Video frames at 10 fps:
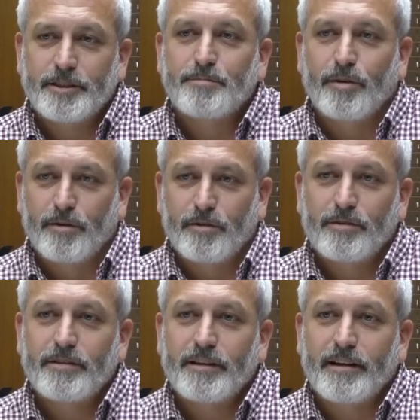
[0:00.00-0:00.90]

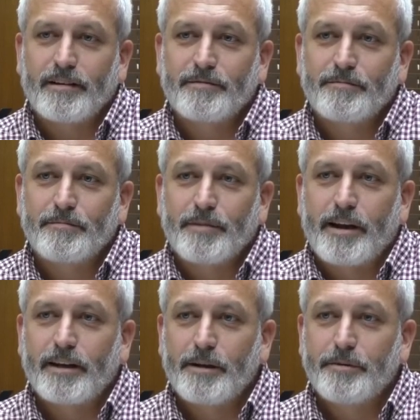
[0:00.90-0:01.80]
plural, uh,
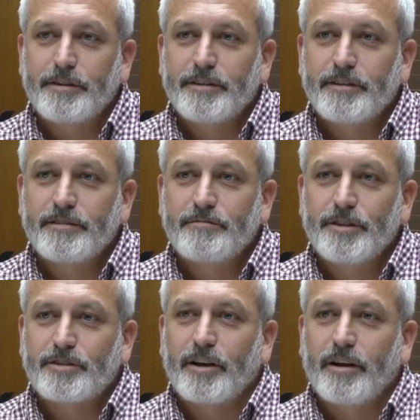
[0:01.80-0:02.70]
not at liberty to
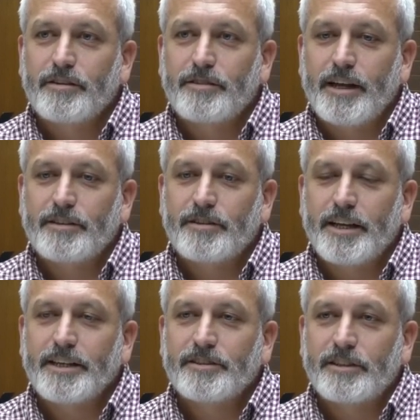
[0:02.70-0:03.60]
discuss as
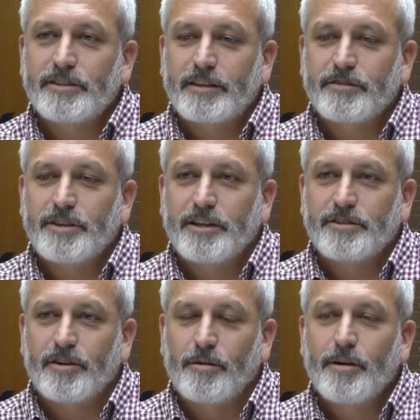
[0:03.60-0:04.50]
things in executive
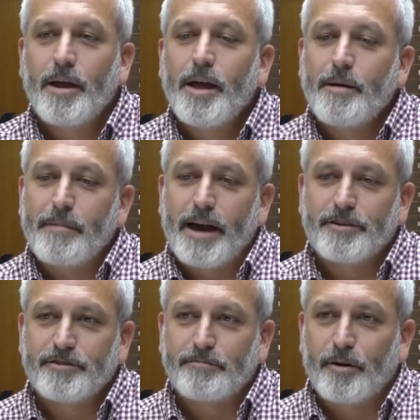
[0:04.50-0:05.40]
session are
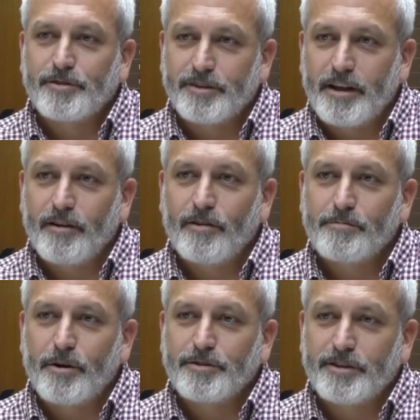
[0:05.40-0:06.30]
matters of personnel
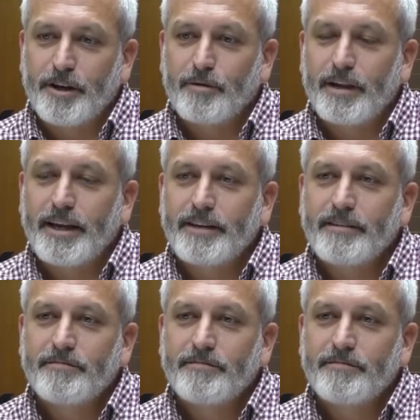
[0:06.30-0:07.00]
and personnel related.